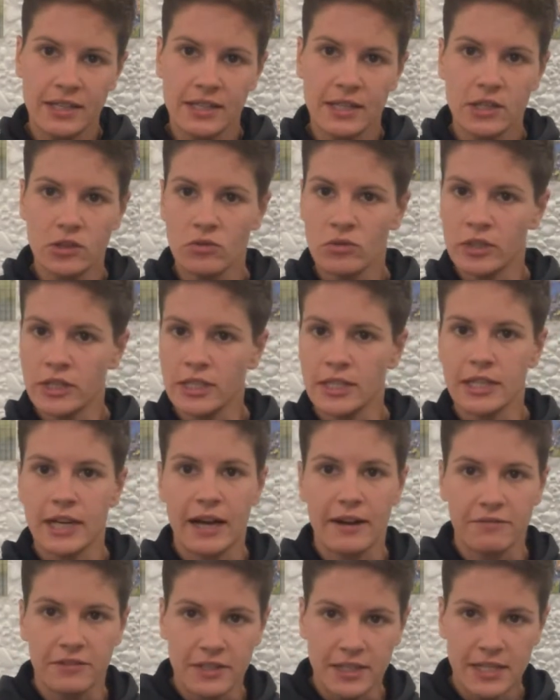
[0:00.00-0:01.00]
it, you only did
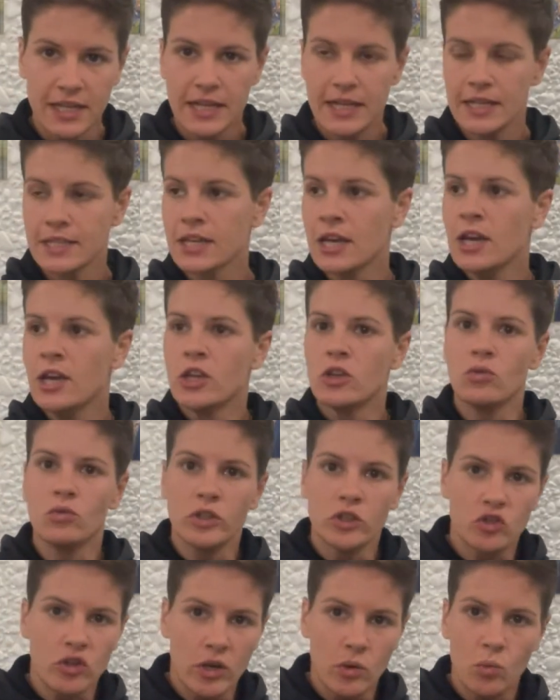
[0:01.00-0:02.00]
half the days, you only
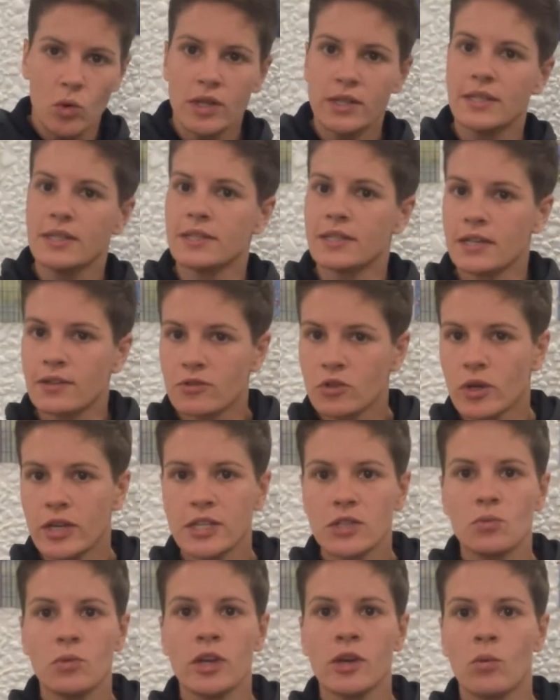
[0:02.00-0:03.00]
trained once instead of
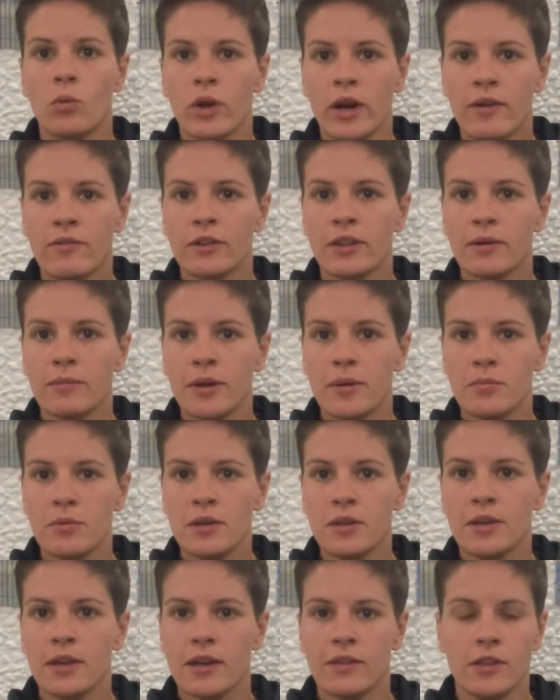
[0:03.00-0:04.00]
twice a week, whatever that may
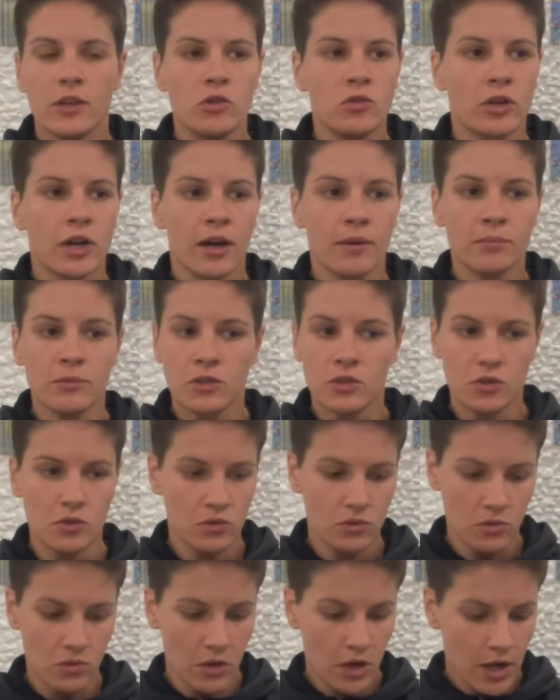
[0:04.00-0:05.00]
be, and then you come
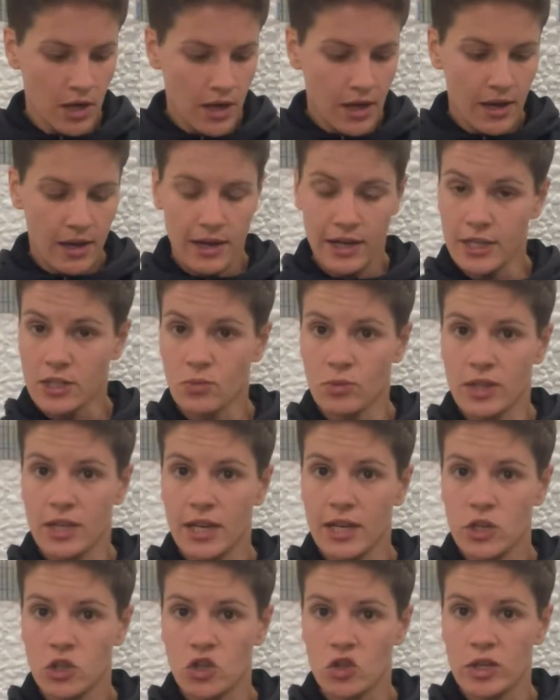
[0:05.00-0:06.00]
to us with an
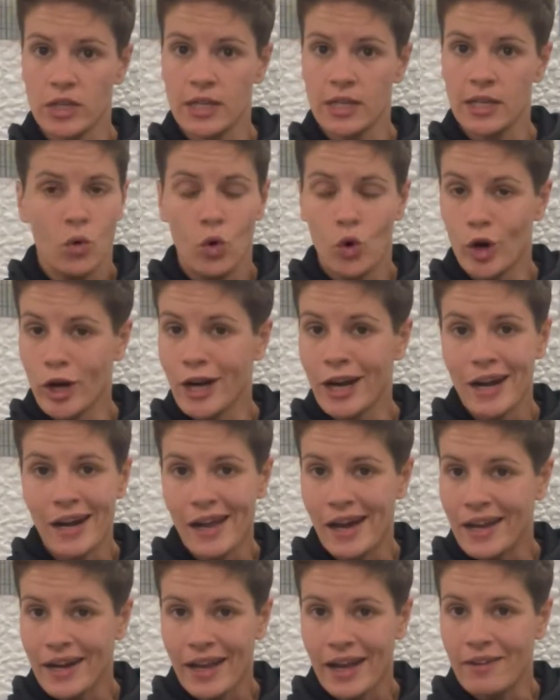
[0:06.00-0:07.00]
injury or
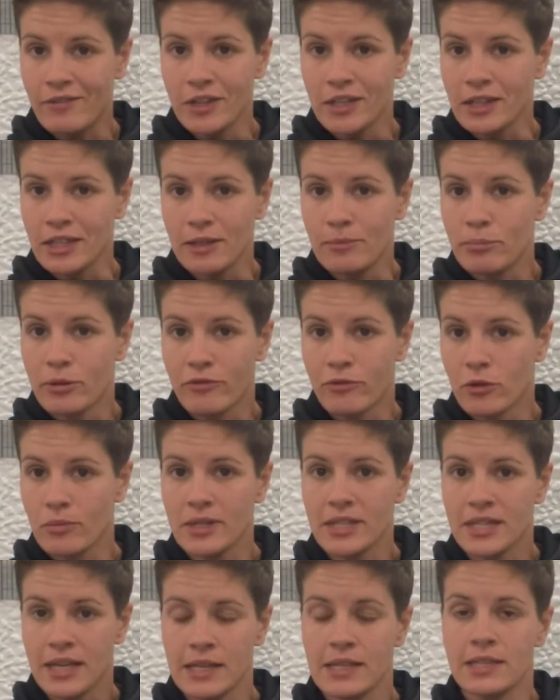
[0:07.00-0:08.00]
not having the
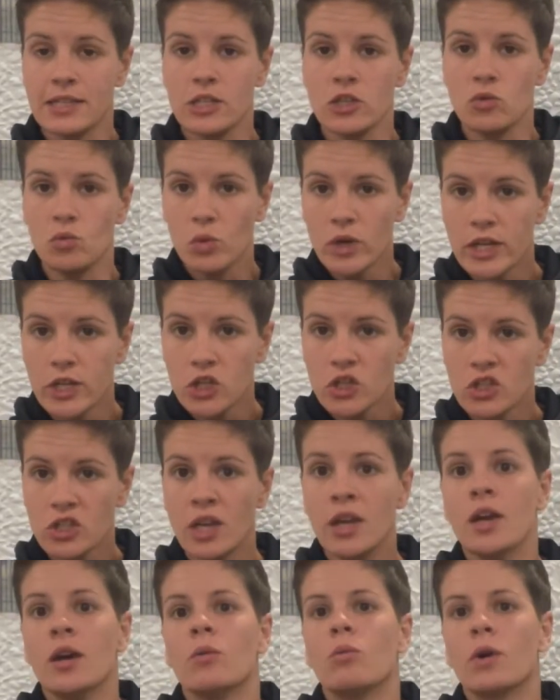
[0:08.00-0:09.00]
performance gains that you wished,
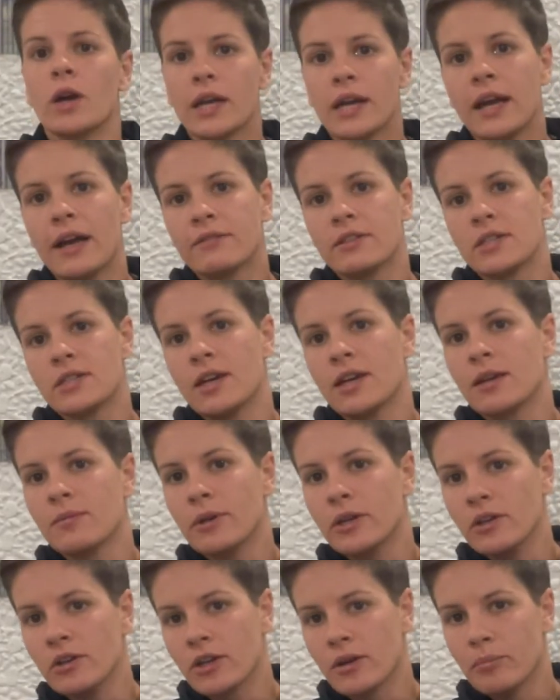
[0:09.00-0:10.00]
we're gonna have to talk
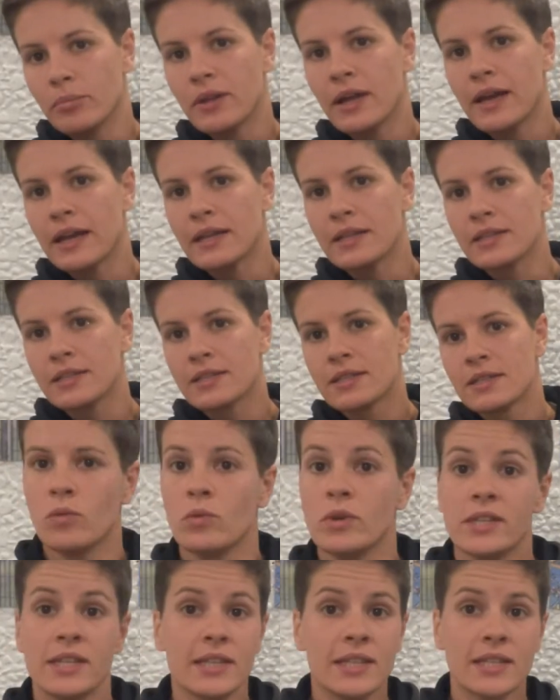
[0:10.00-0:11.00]
about your compliance.
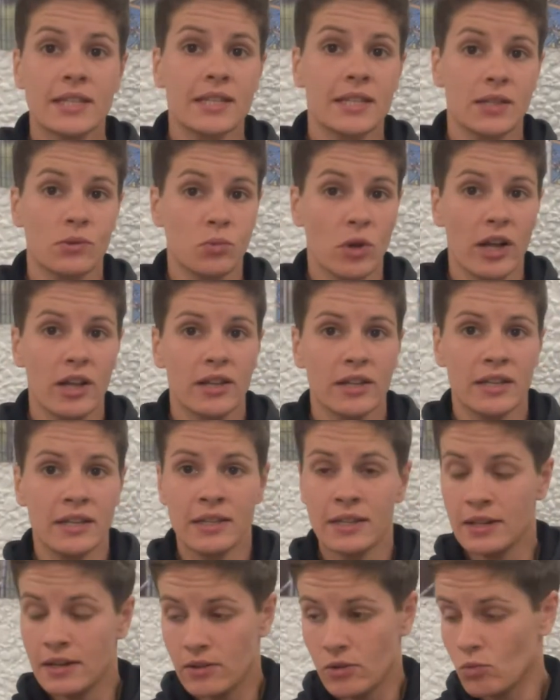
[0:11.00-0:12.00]
We see this as well
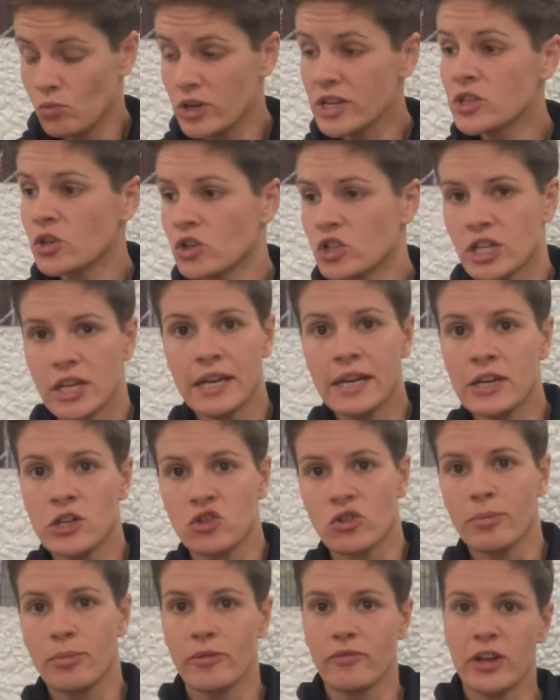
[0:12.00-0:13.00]
in research in
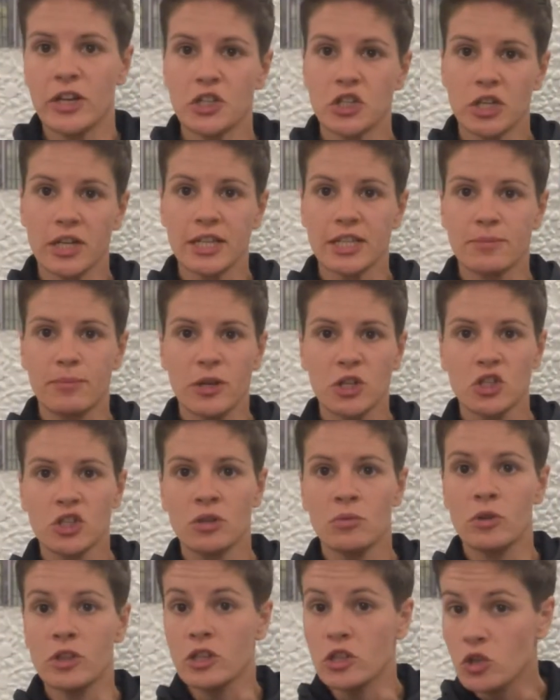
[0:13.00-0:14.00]
injury prevention, especially
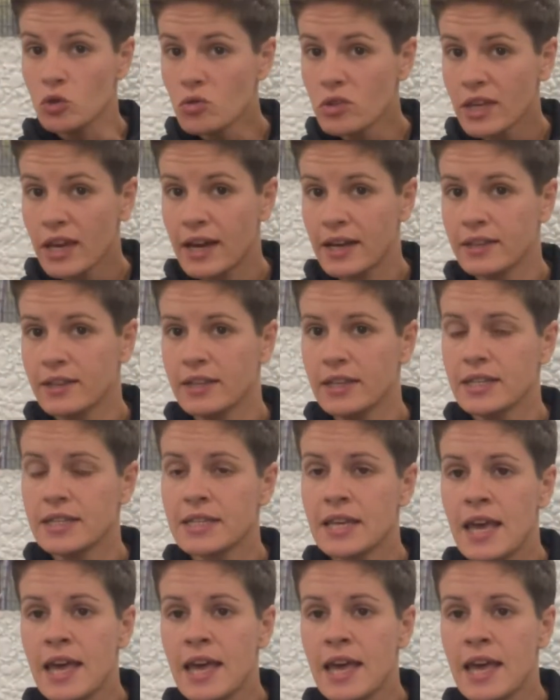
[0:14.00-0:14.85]
with youth athletes